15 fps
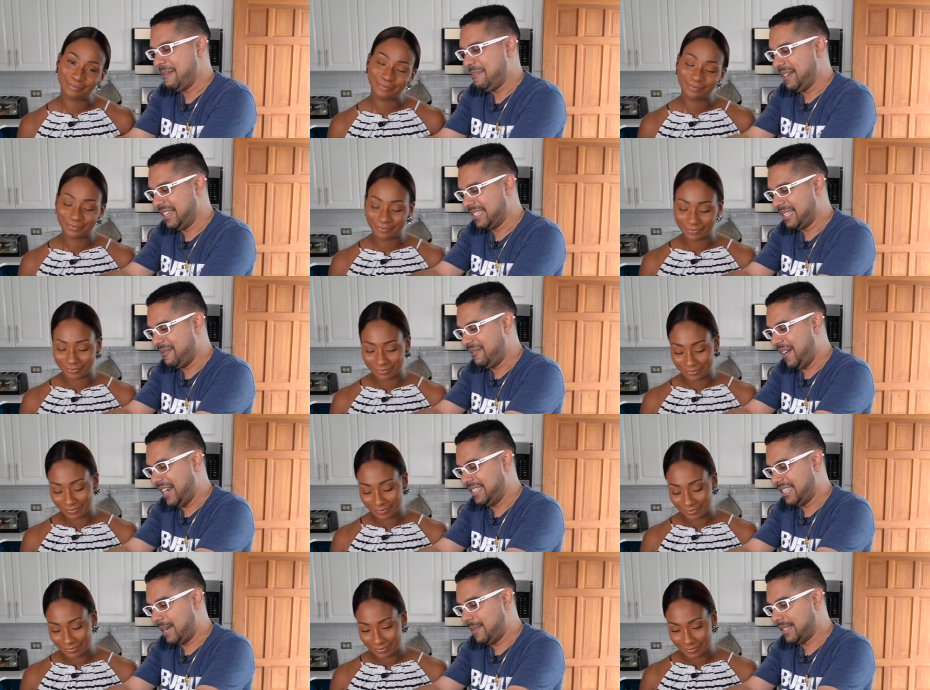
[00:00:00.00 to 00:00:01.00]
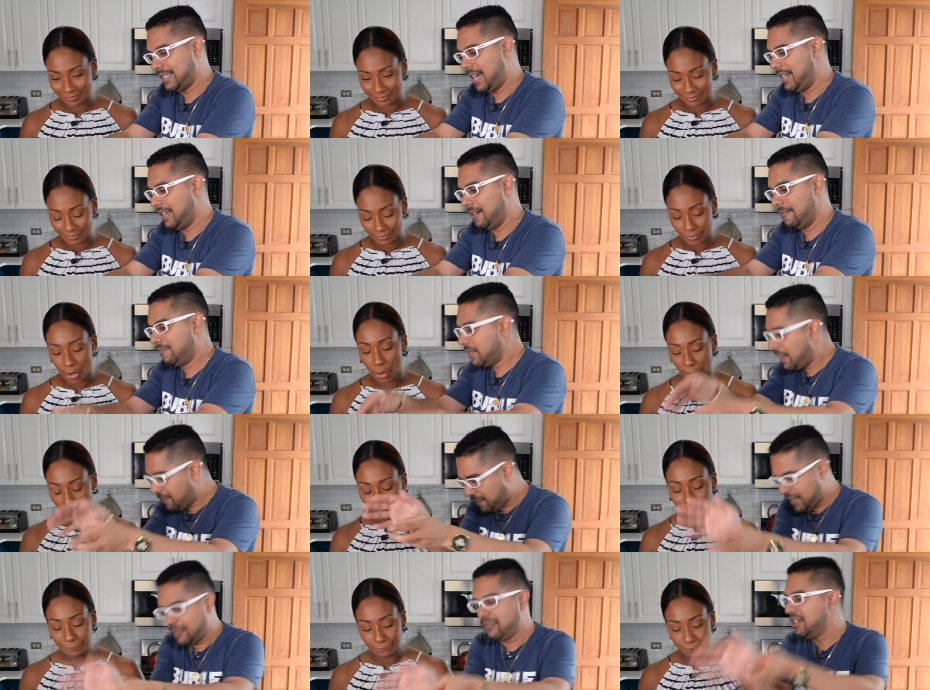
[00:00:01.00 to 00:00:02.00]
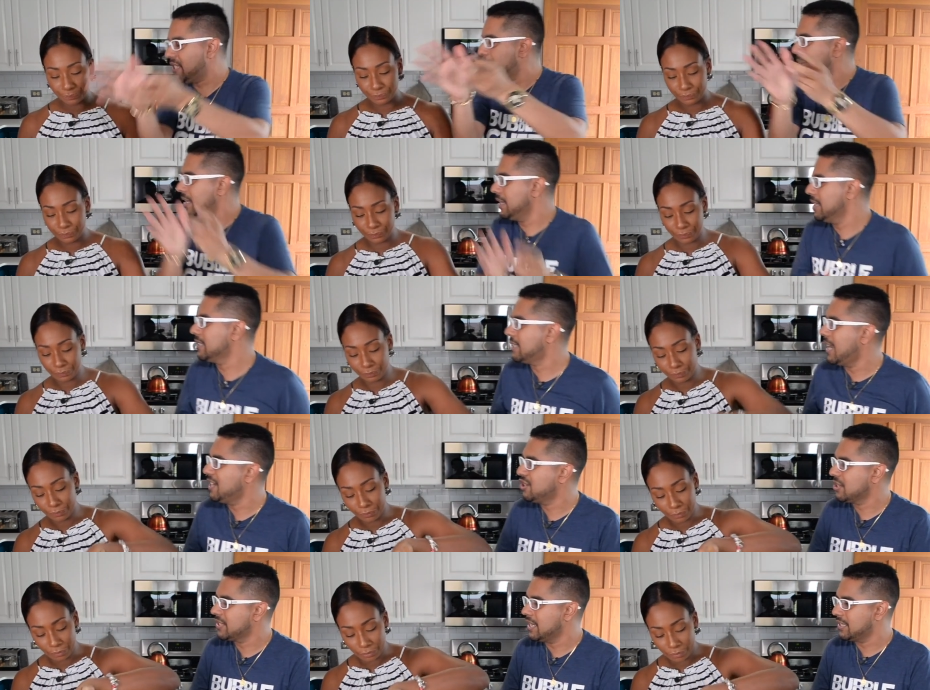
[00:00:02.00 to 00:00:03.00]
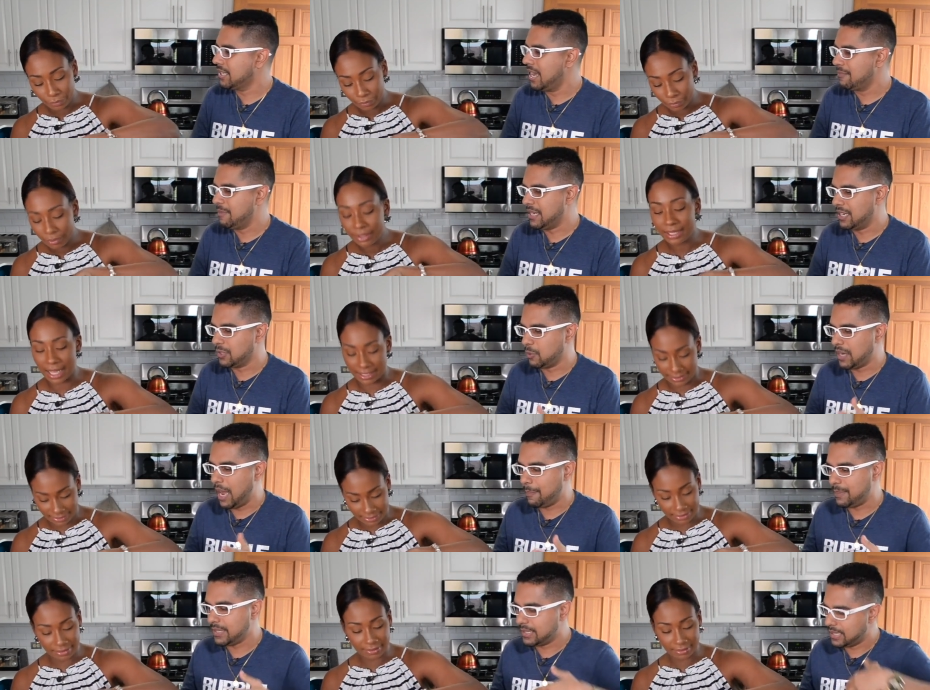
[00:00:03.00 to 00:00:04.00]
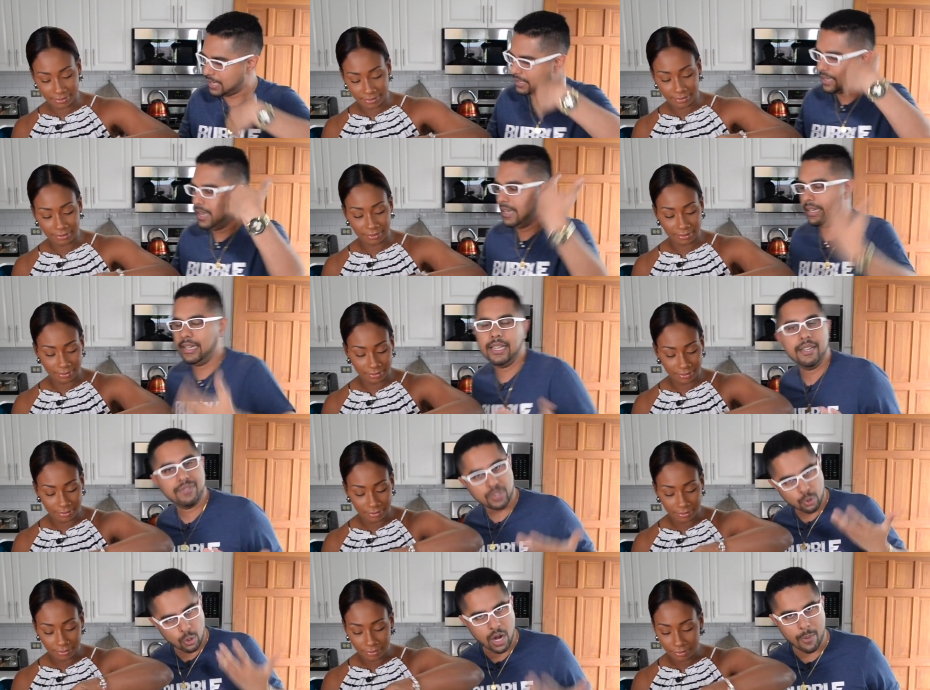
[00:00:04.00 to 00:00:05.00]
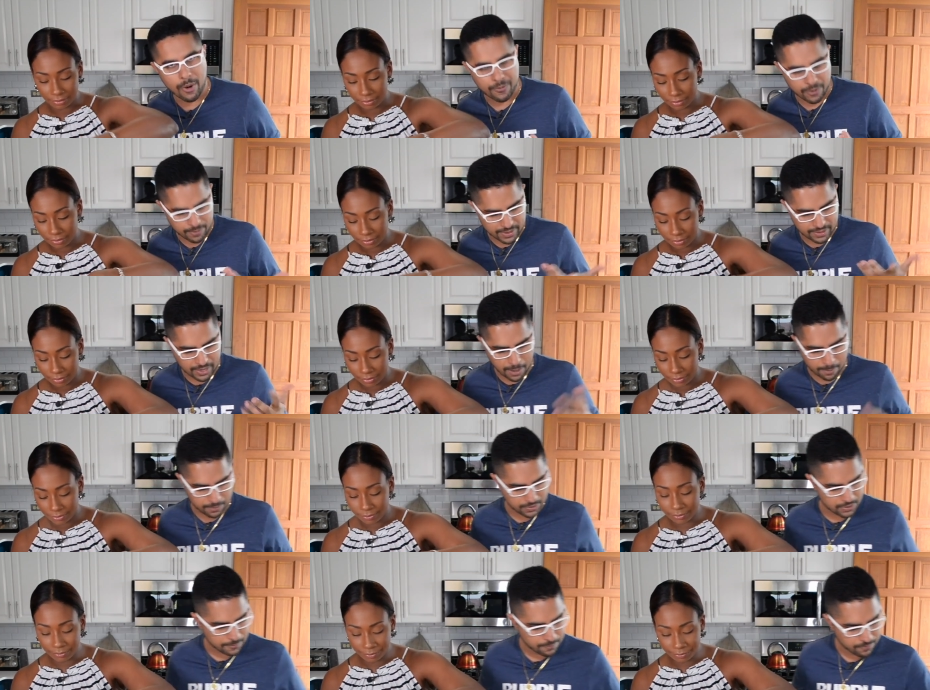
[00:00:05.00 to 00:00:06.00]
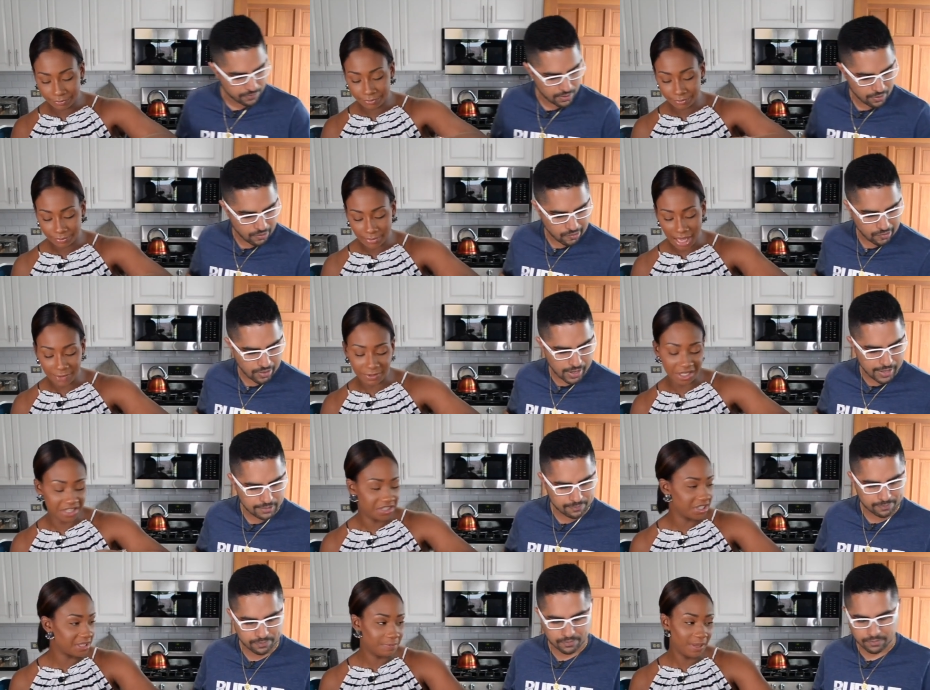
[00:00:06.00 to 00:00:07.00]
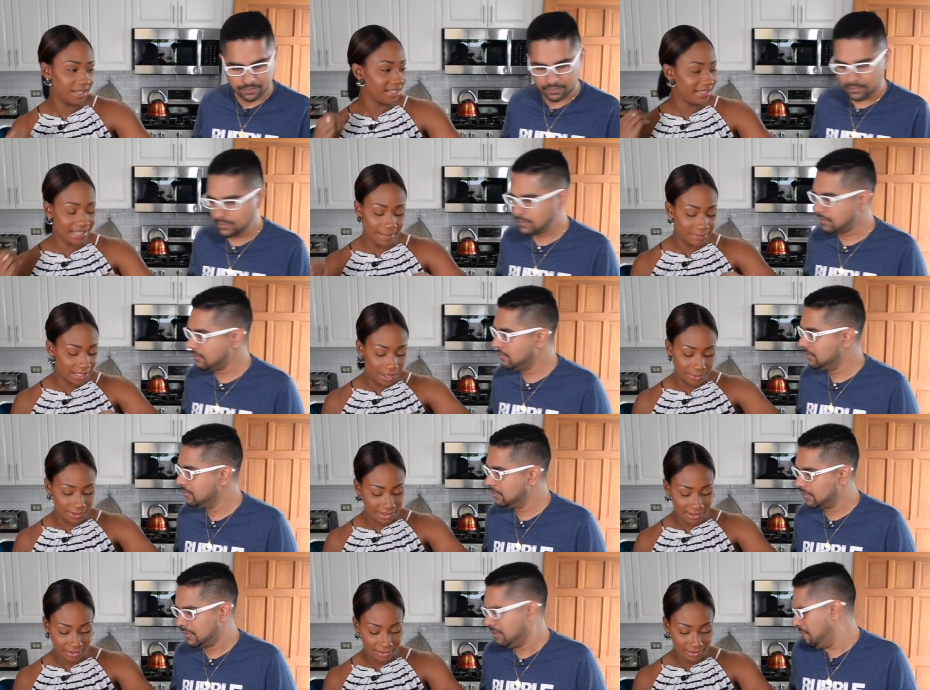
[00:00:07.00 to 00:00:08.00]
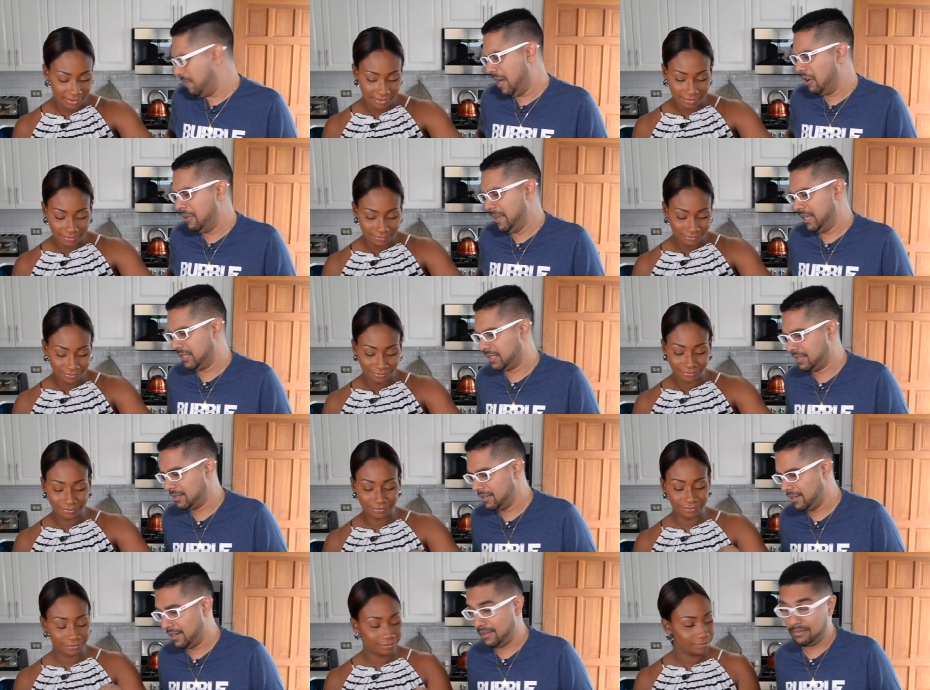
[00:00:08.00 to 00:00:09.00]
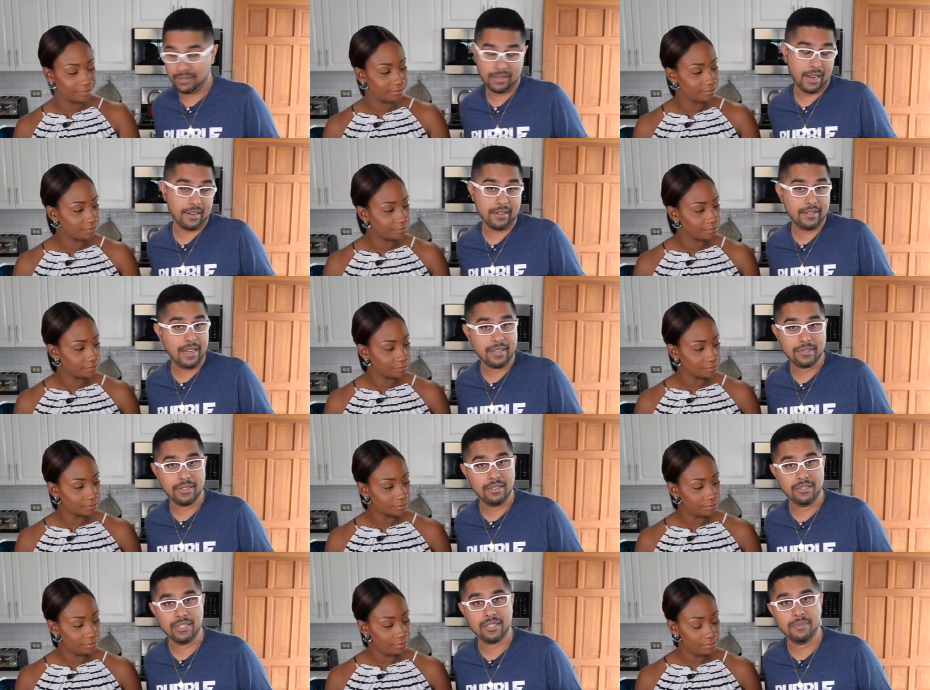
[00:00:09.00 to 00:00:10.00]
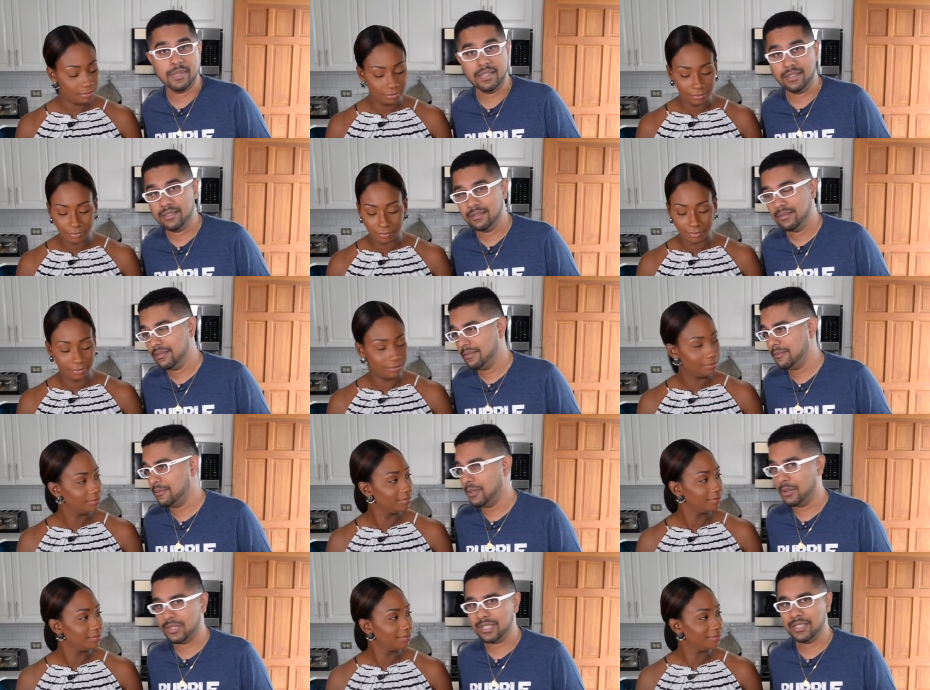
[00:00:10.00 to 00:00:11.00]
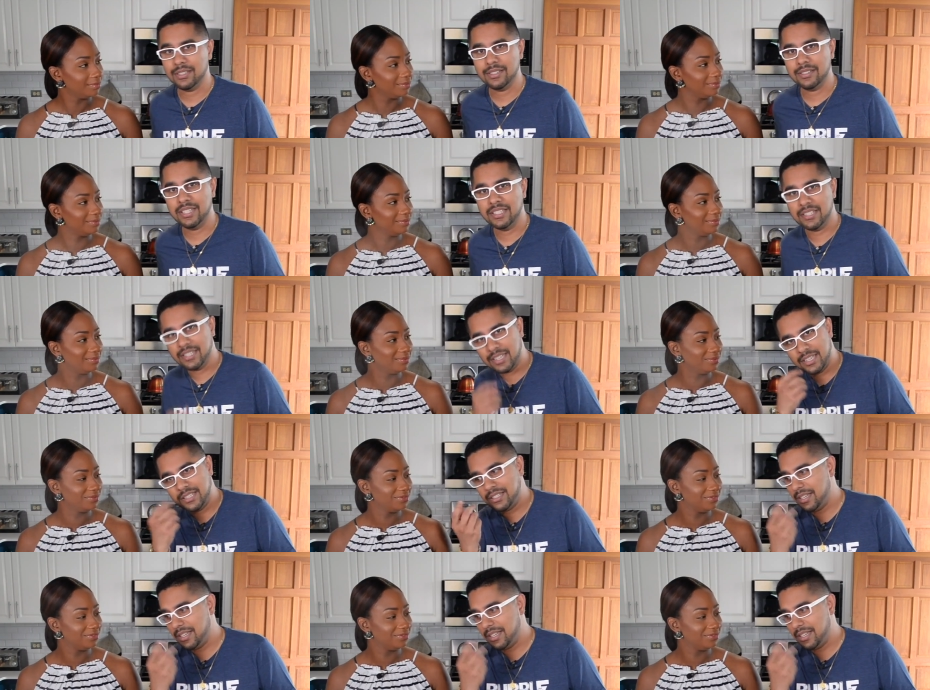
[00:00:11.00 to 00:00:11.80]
Speaker 1: we're putting some fine thyme inside there. Okay. Feel free to put it inside just as that because yes. what happens is that the leaves do come out from the stems. Mm
Speaker 2: -hmm. and You can just pull the stems out.
Speaker 1: By all means. It's either that or you'll just be flossing and eating at the